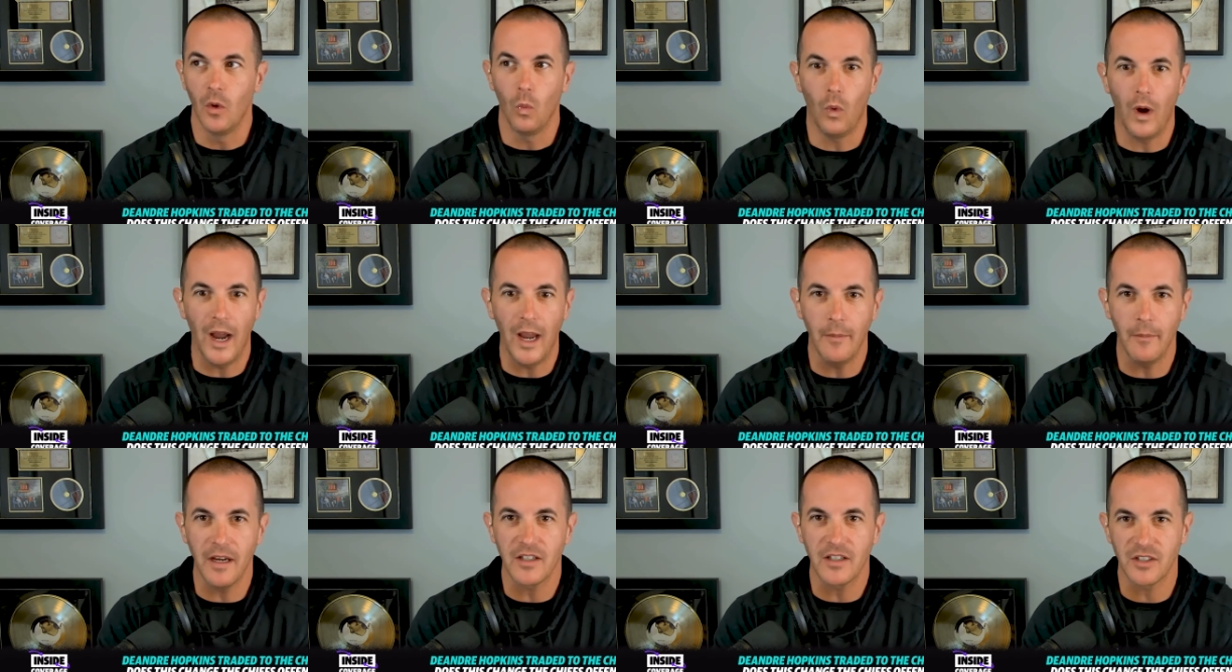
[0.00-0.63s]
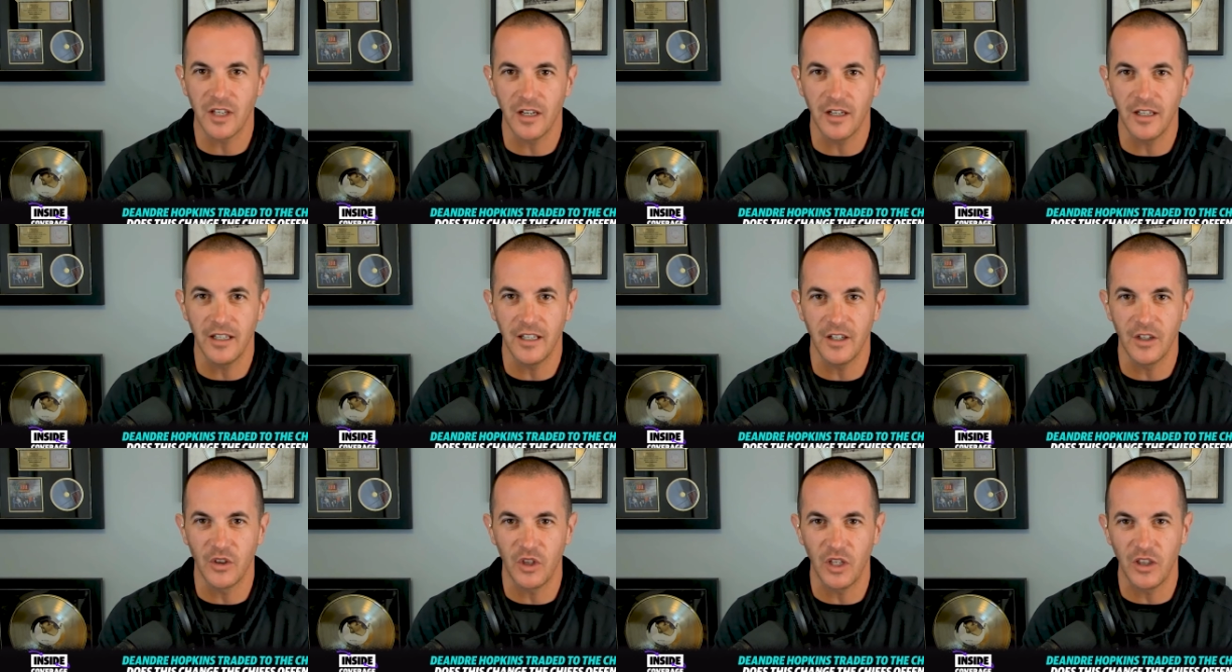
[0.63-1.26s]
Why am I suddenly
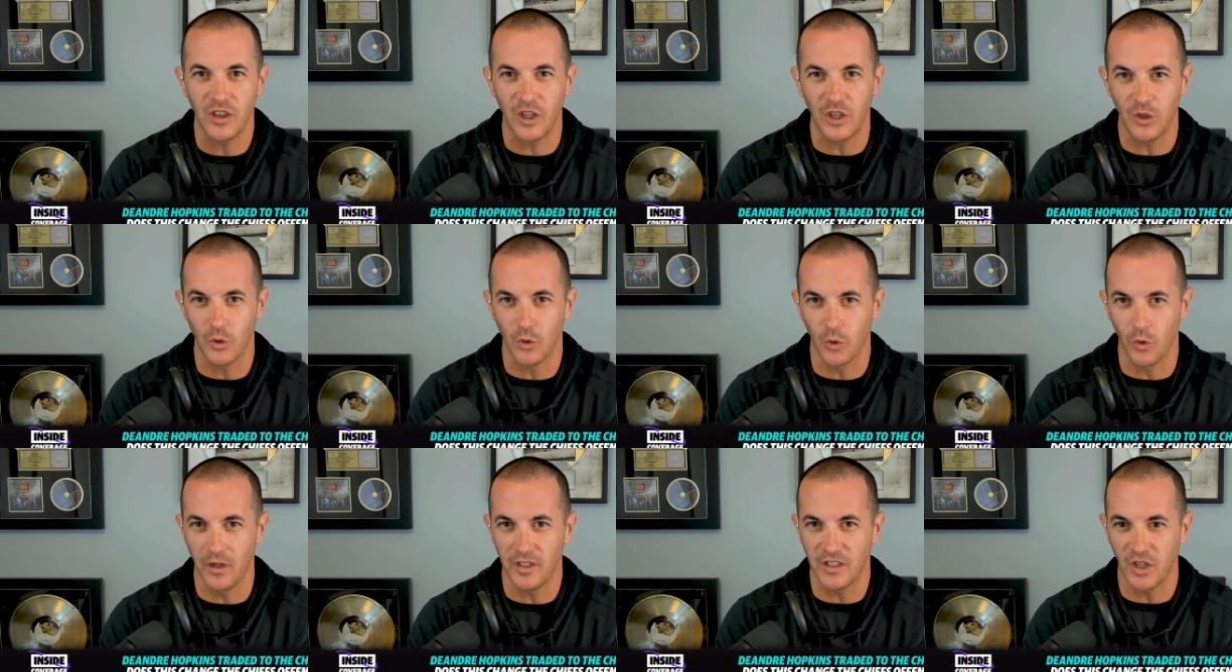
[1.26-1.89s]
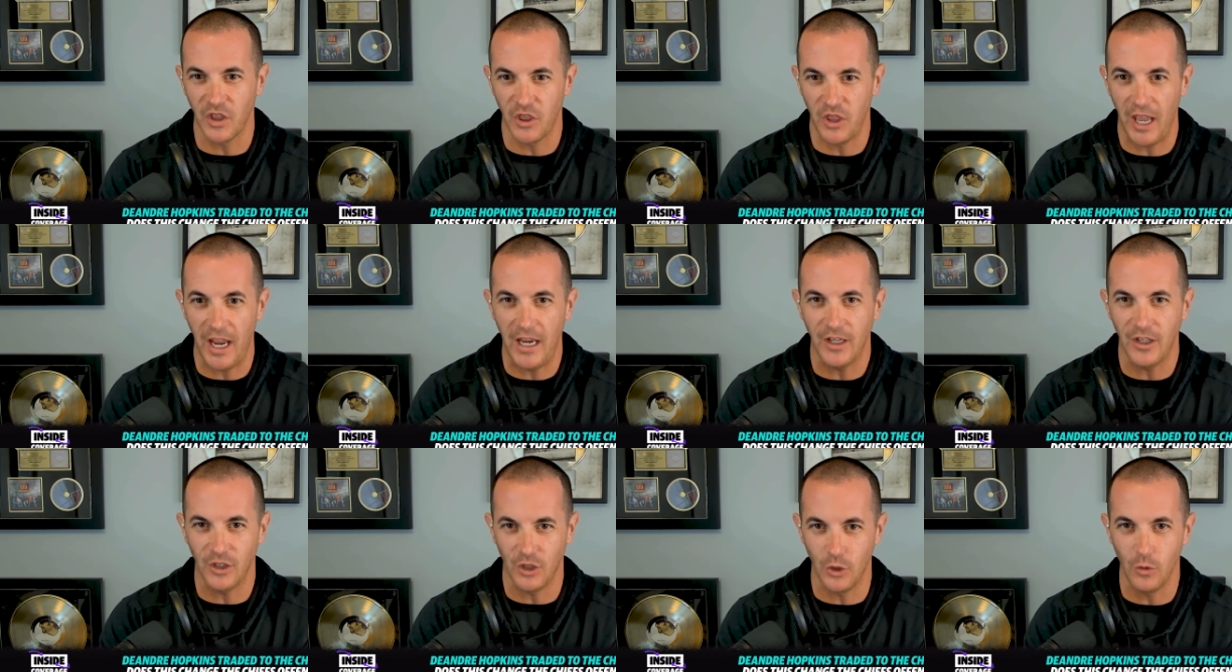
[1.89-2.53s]
going to think that you're going to
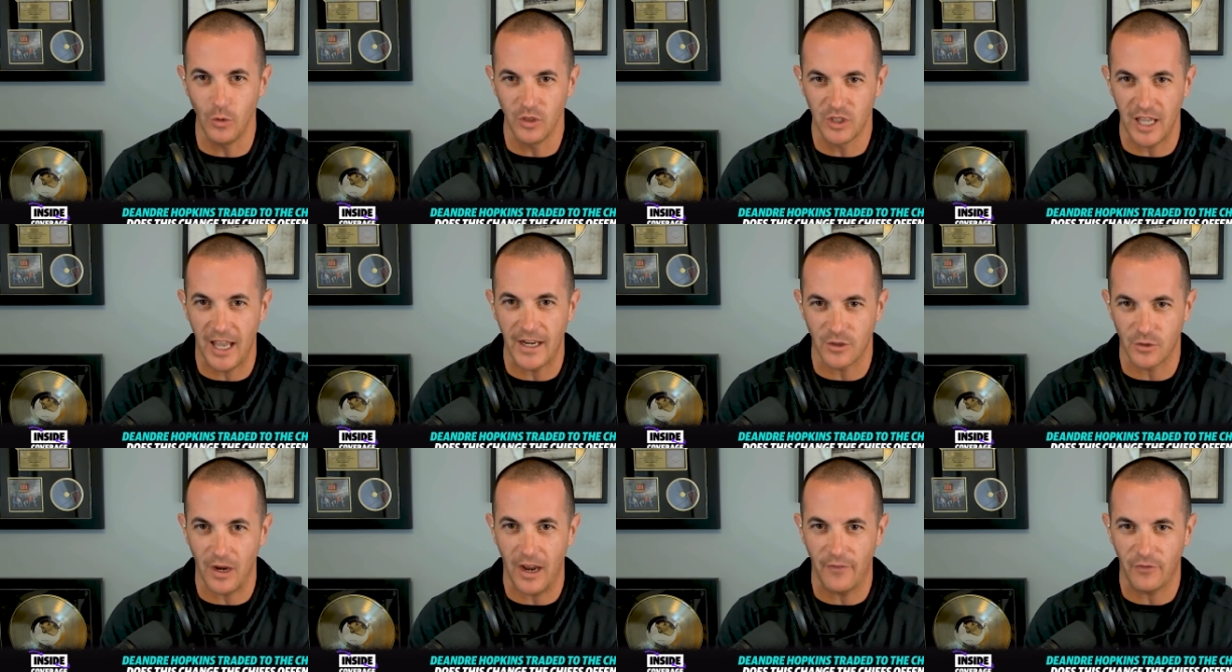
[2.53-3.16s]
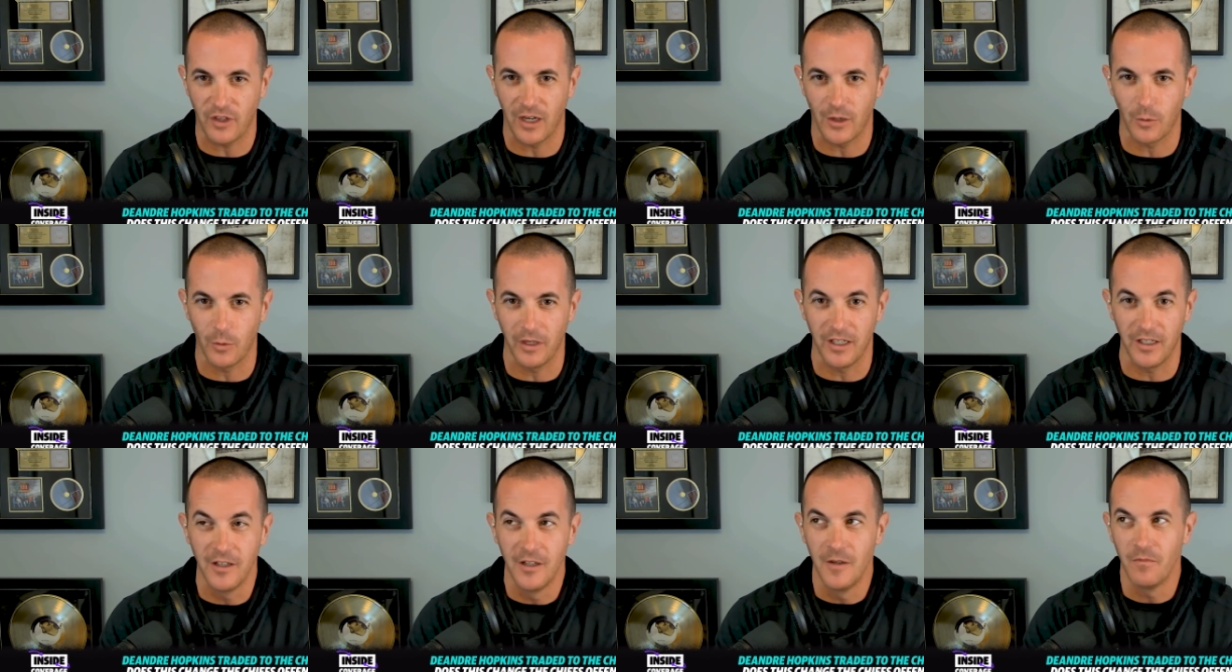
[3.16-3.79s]
then use that draft
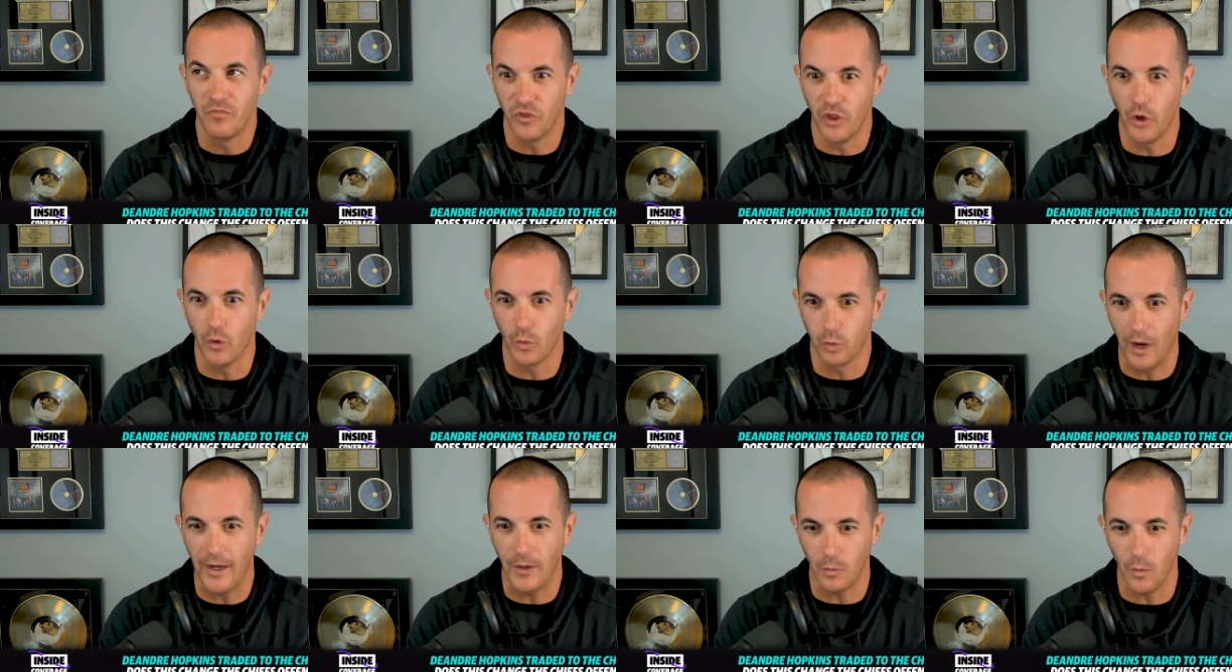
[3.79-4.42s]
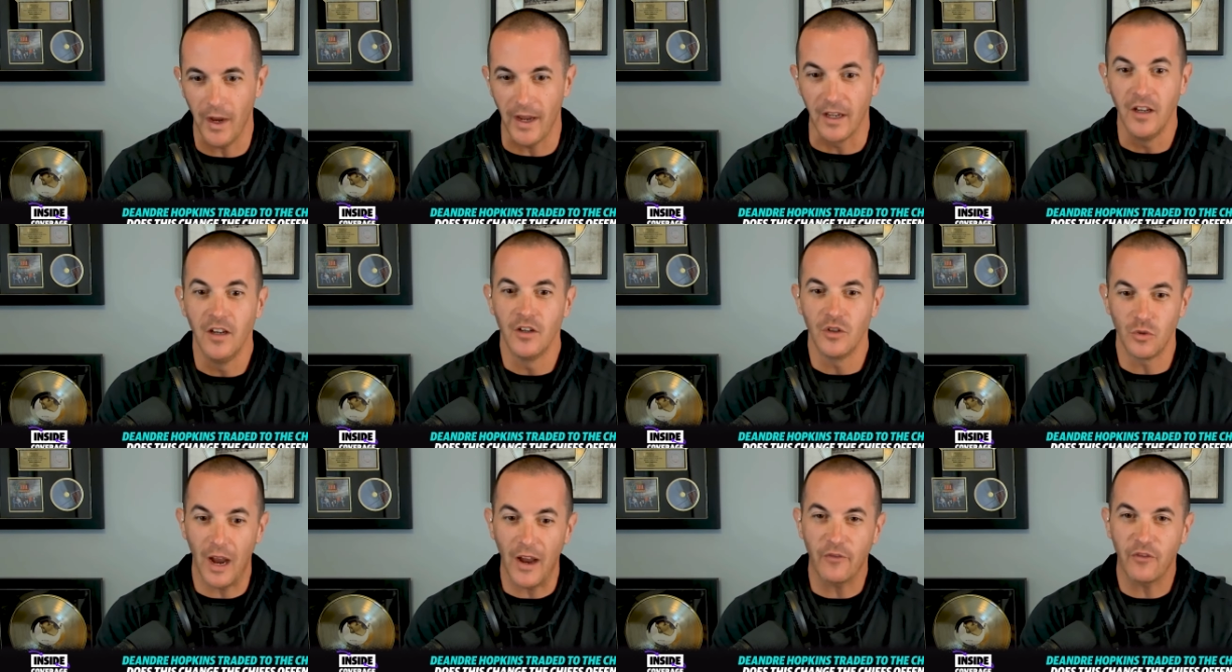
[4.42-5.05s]
equity the right way?
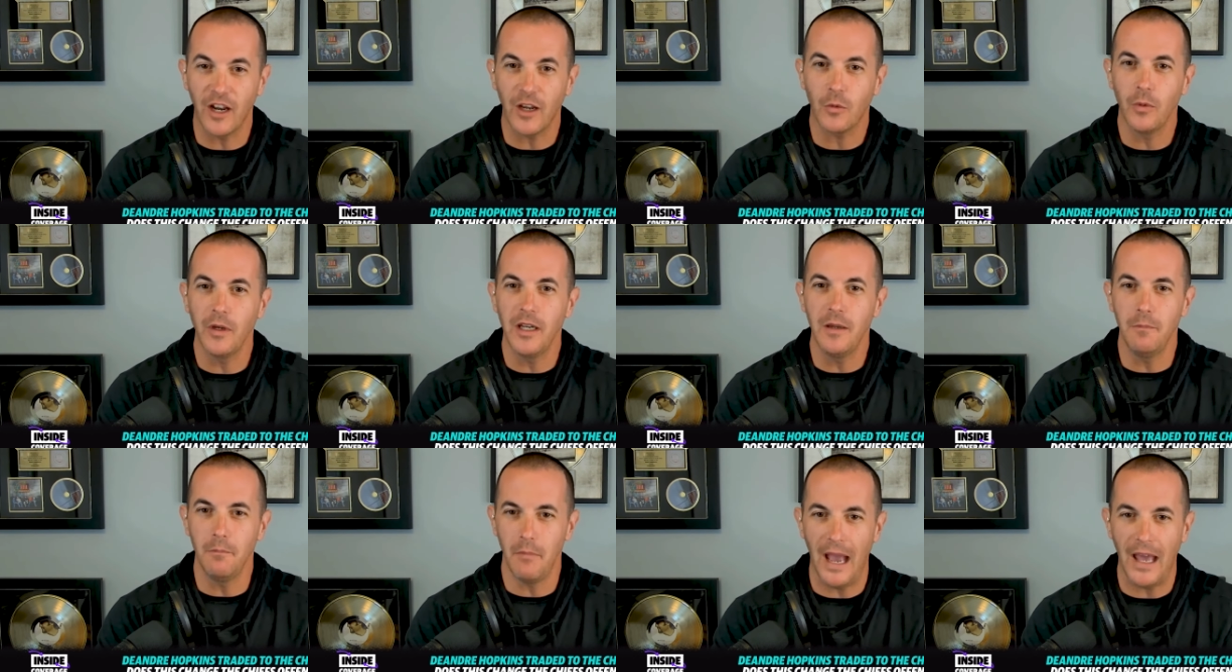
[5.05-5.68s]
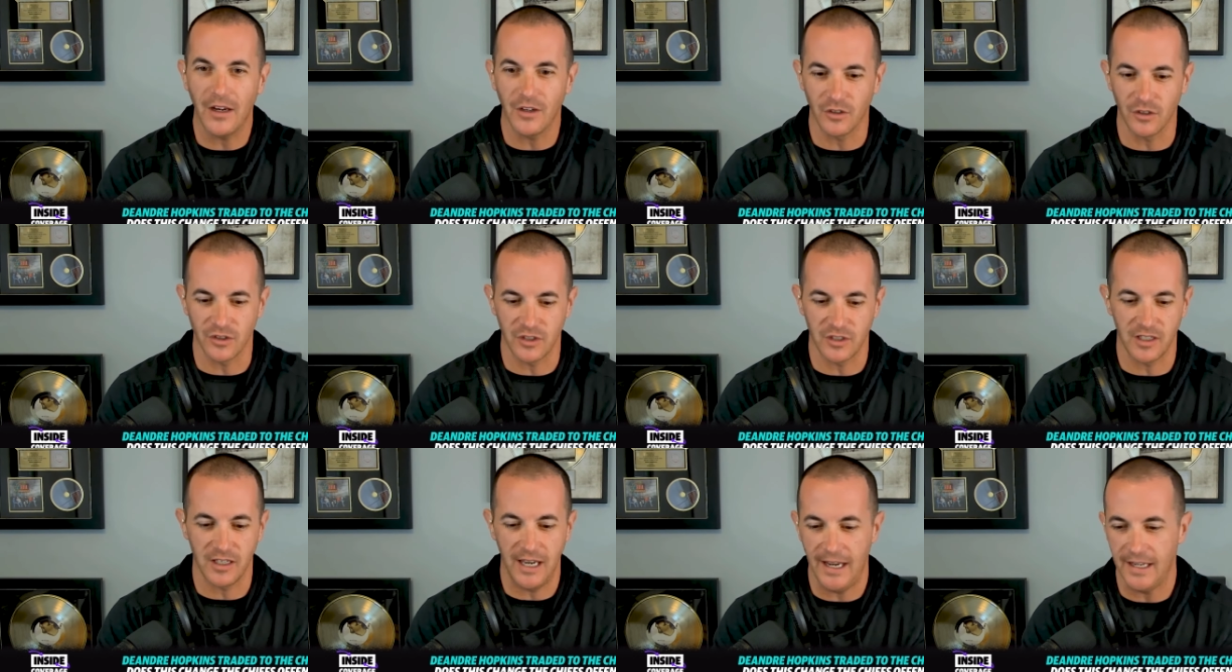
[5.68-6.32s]
Draft equity matters
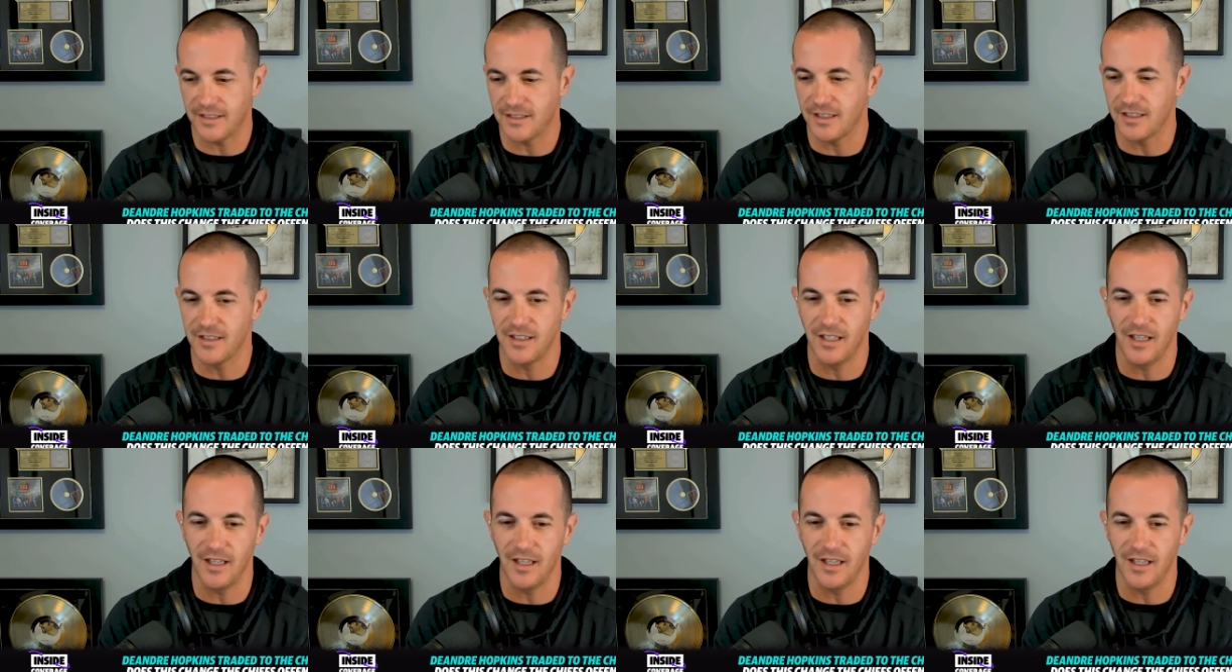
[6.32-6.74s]
to Kansas